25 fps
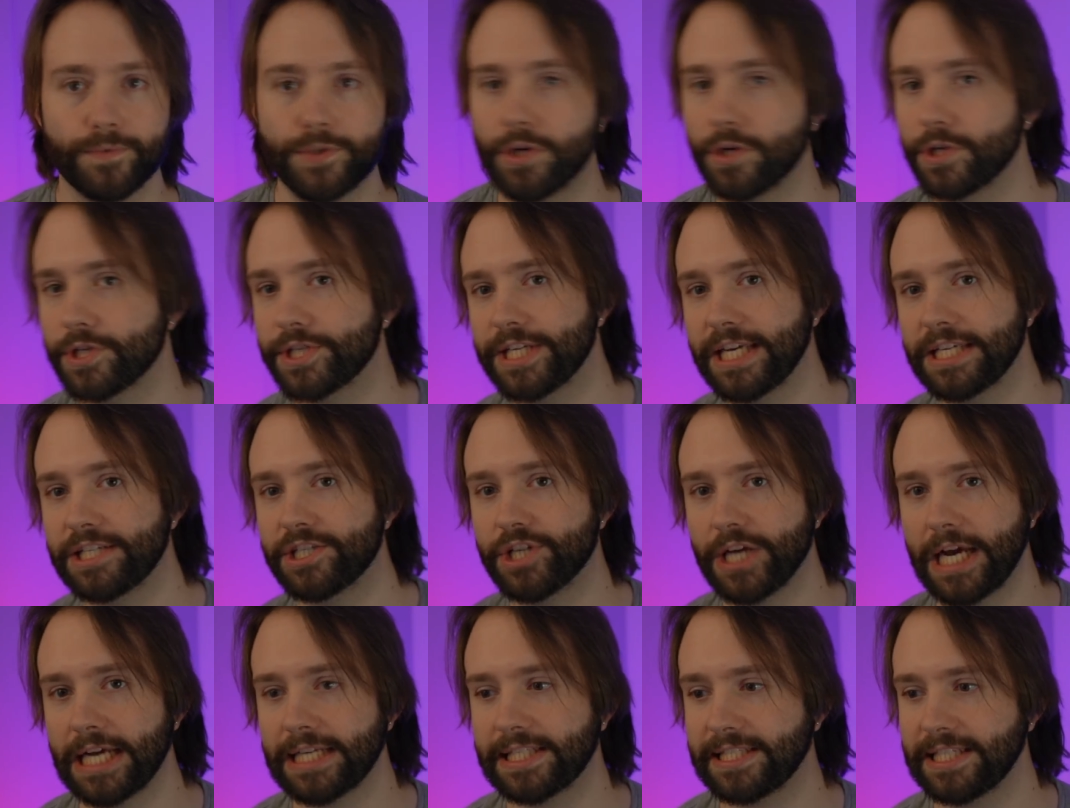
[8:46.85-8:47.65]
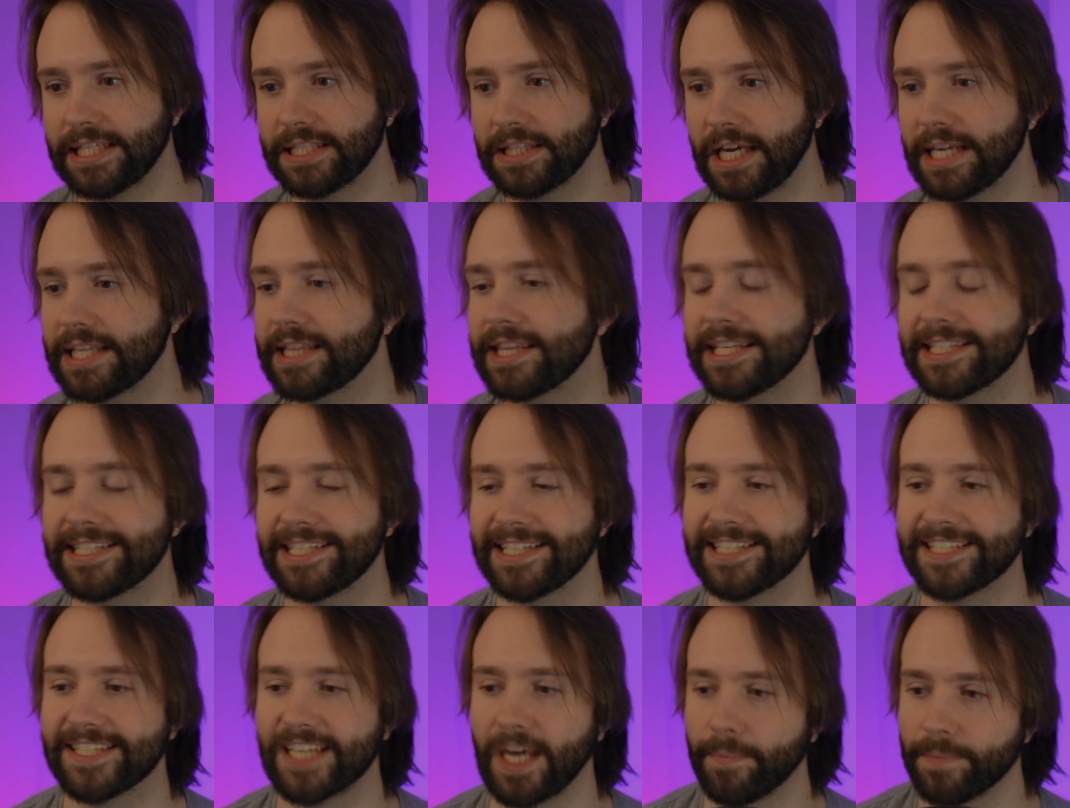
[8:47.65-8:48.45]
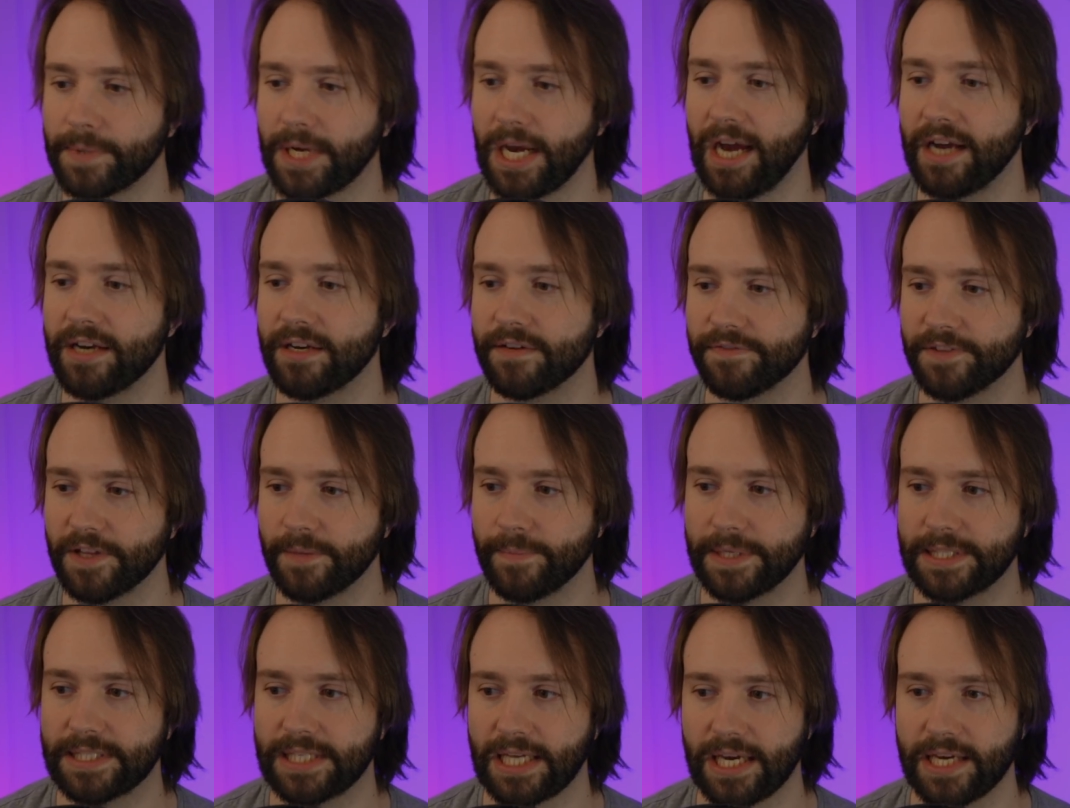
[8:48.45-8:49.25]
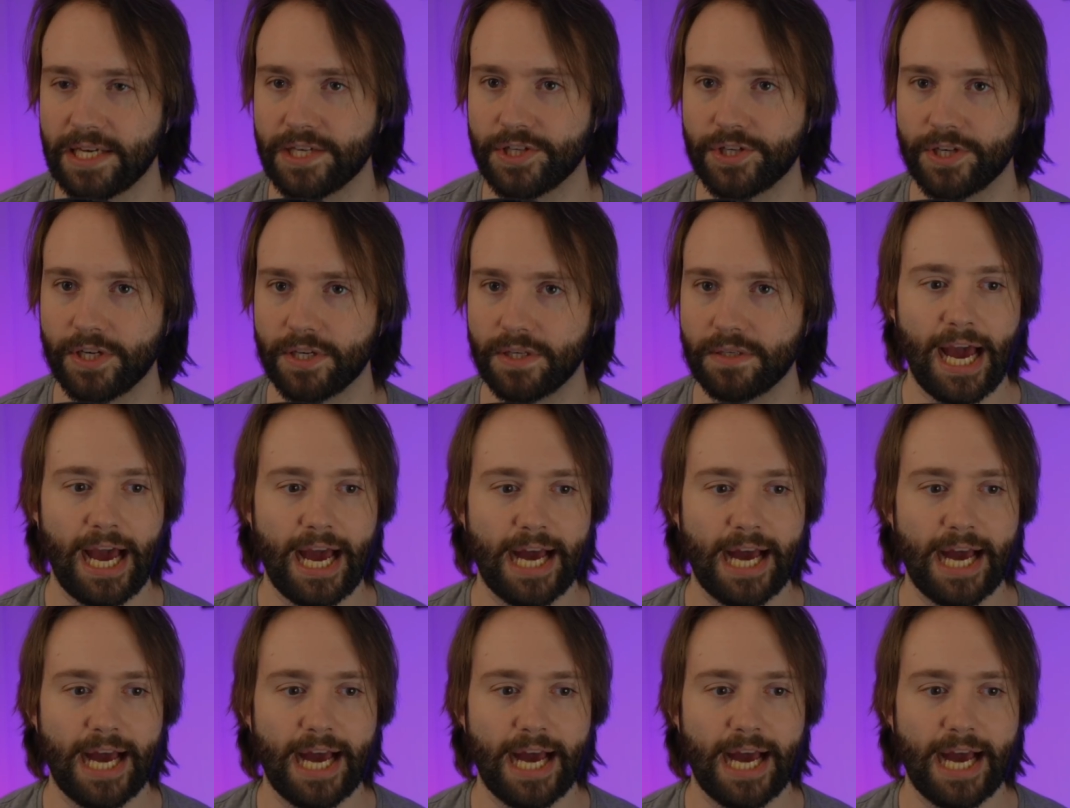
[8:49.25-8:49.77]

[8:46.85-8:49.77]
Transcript: You're suggesting like this is some kind of limitation,